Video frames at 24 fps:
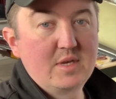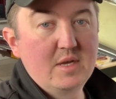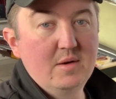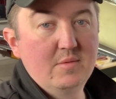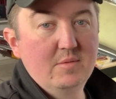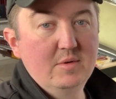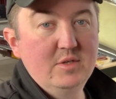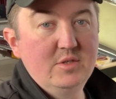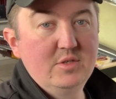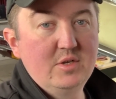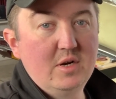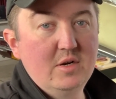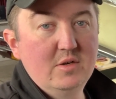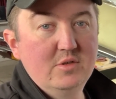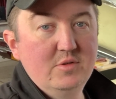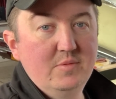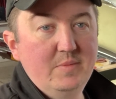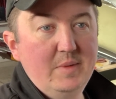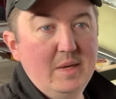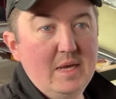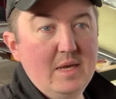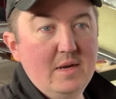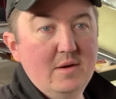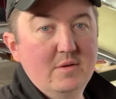recharge the
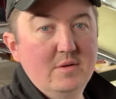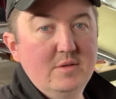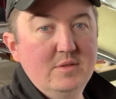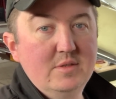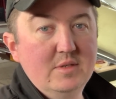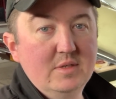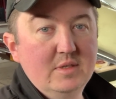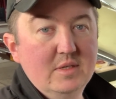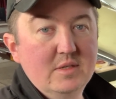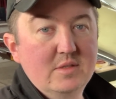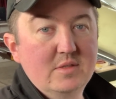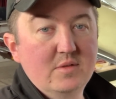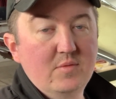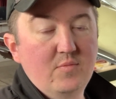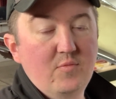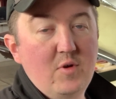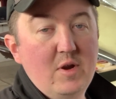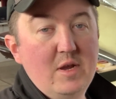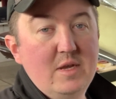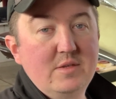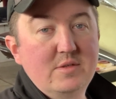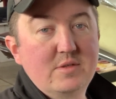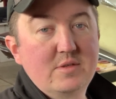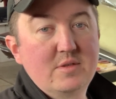batteries and get some
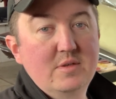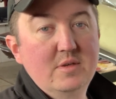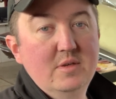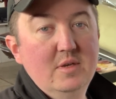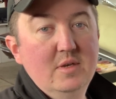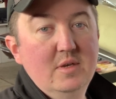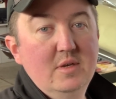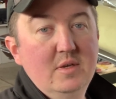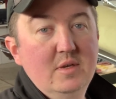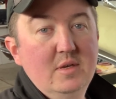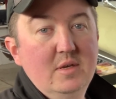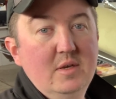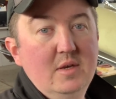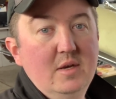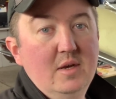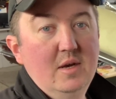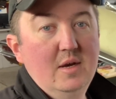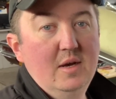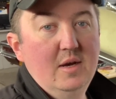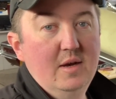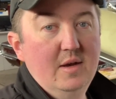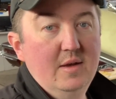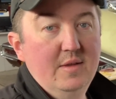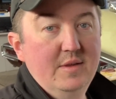rest.
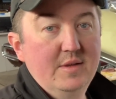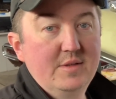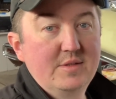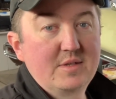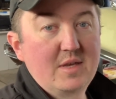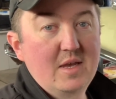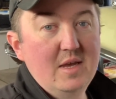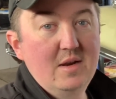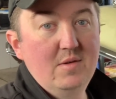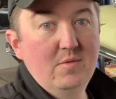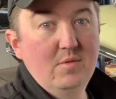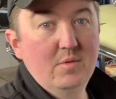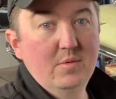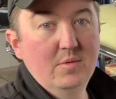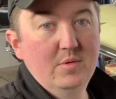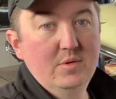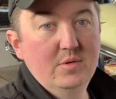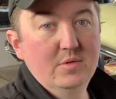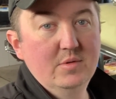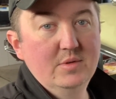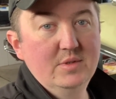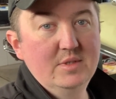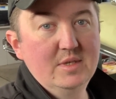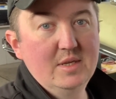That's kind of what we're
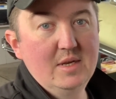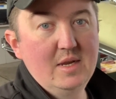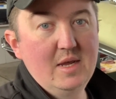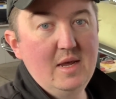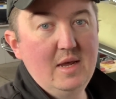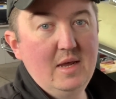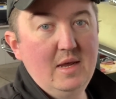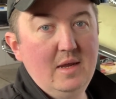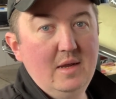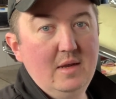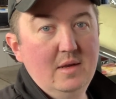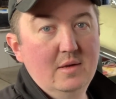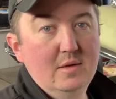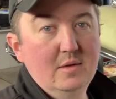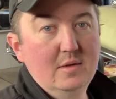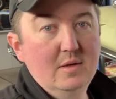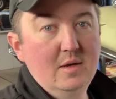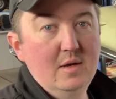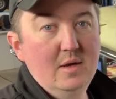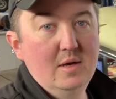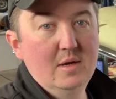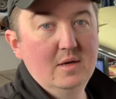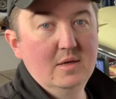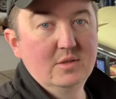doing today.
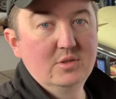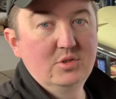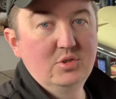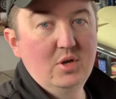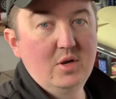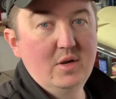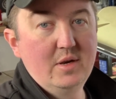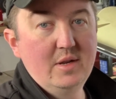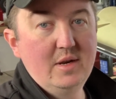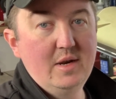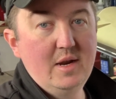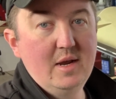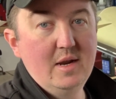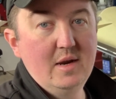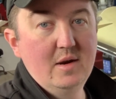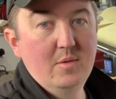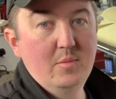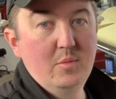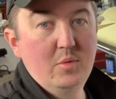Sean and I are